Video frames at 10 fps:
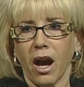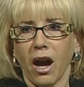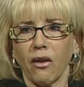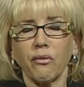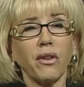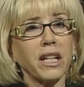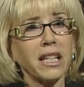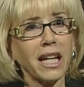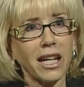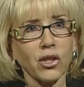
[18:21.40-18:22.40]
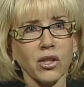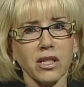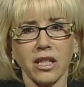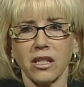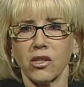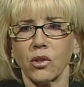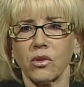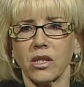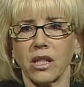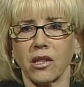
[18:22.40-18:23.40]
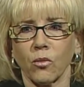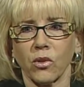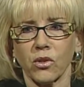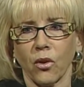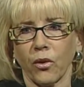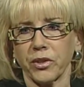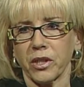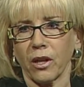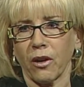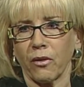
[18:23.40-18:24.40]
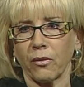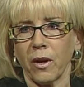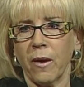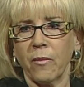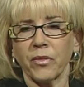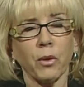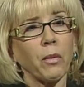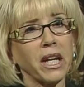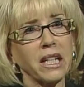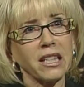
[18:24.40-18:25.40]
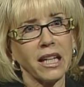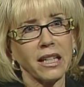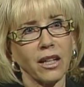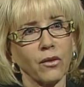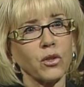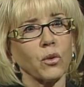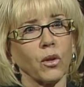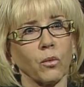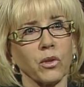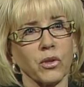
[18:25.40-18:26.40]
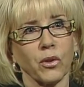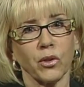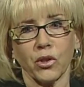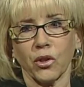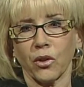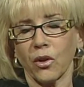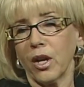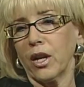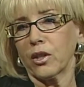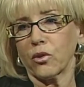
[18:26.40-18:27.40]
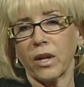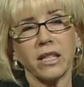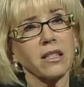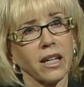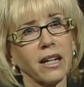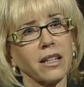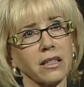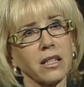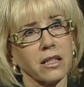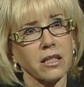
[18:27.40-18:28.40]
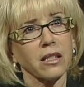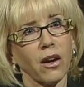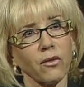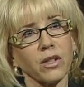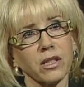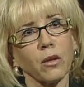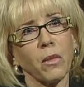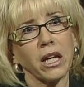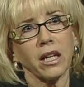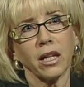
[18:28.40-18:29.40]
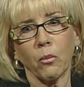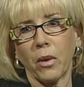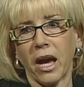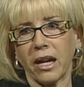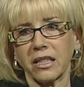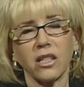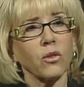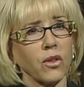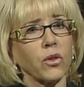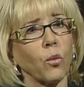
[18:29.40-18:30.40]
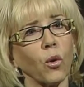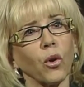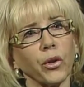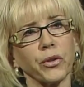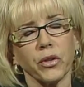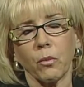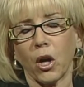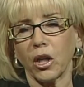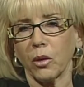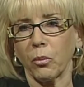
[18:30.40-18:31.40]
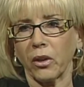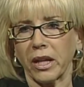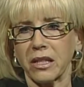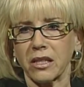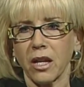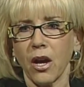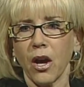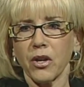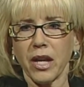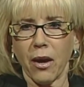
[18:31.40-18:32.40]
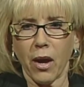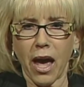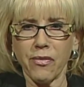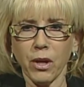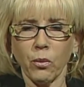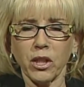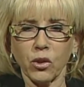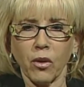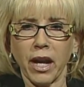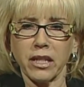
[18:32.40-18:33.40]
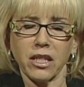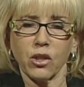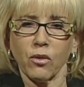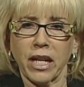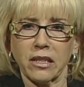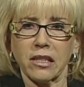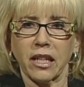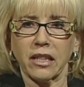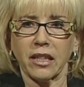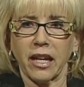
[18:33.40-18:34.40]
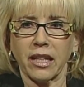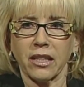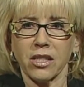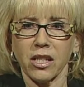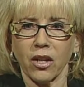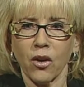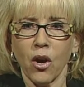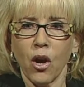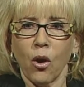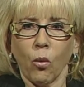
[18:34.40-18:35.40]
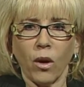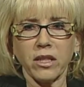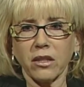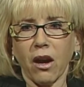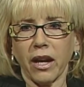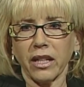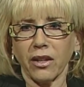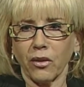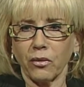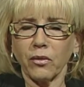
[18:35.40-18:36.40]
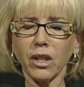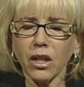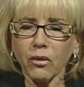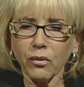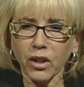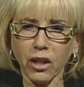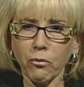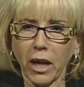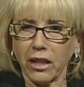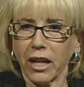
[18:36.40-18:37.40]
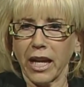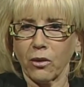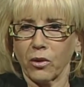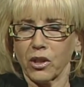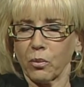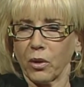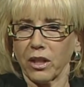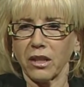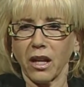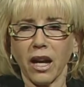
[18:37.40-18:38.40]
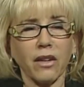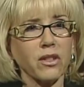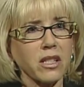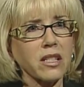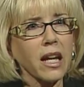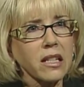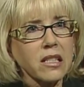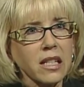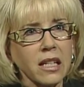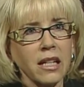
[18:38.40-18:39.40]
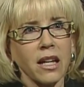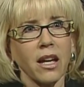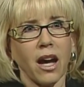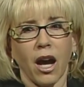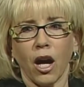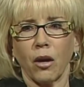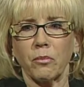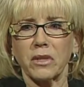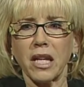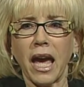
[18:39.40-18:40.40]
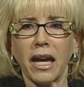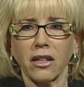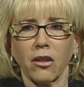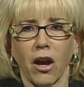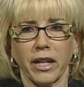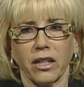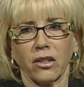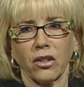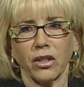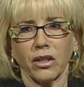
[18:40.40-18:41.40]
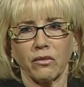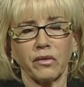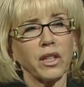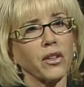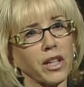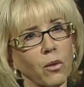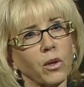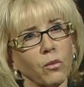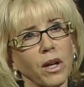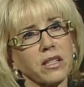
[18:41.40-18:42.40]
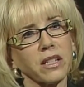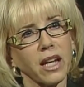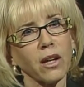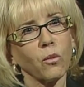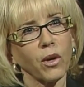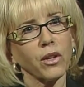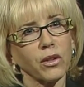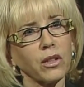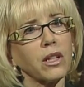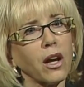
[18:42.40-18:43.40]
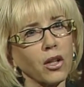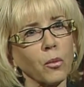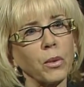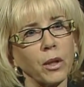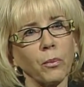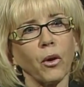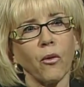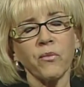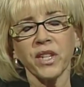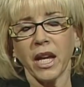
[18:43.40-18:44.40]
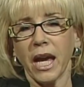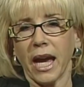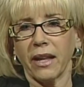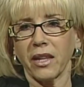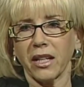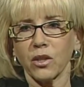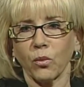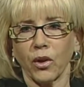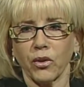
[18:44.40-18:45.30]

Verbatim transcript: uh, funding agencies who see the results of the money they give to a researcher right. translated into discoveries that make an impact either in the world or the marketplace. And, and then we tried to translate that into what's kind of, forgive my language, but kind of a sexy um, tagline and look and feel that would resonate with younger people. And that's